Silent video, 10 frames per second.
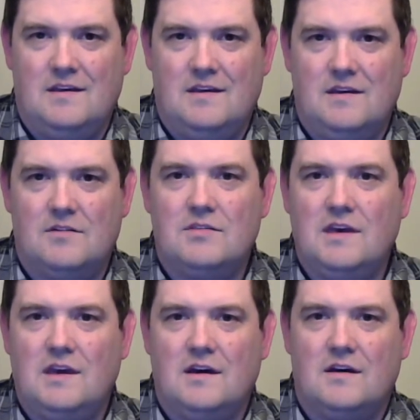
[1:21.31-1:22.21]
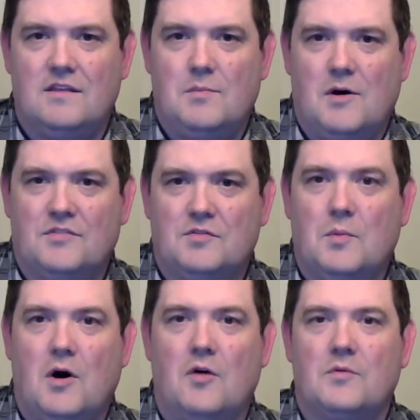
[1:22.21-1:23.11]
it? The Apostle
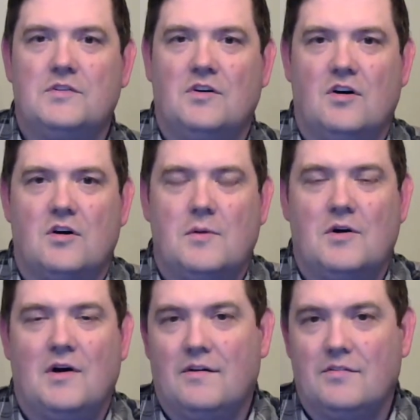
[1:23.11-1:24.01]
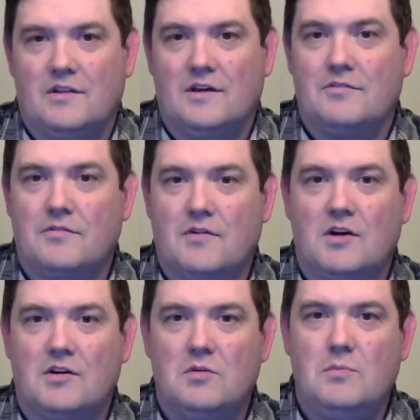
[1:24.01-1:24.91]
Paul would talk about how the love of God
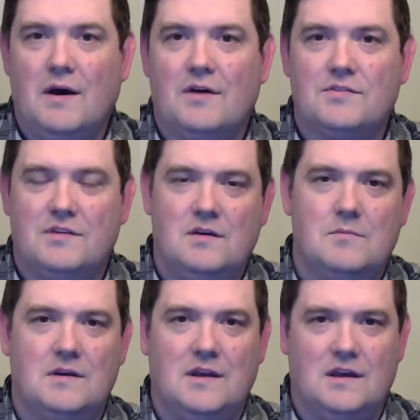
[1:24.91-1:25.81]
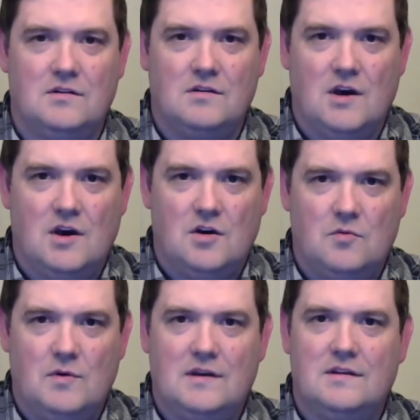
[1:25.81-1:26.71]
compels him in
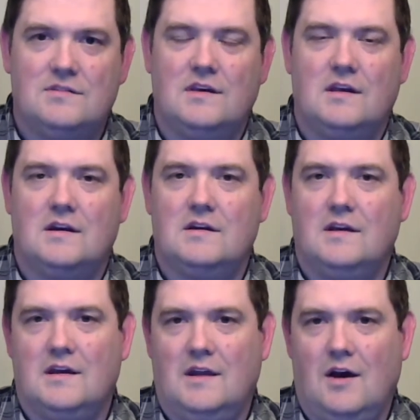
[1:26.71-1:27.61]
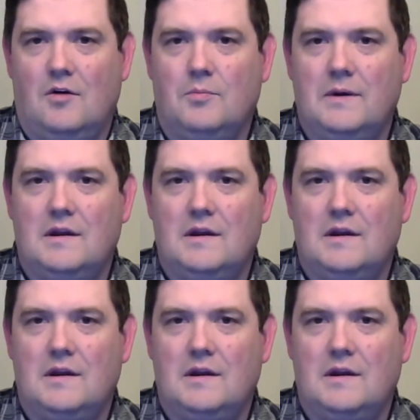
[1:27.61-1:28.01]
witnessing and helping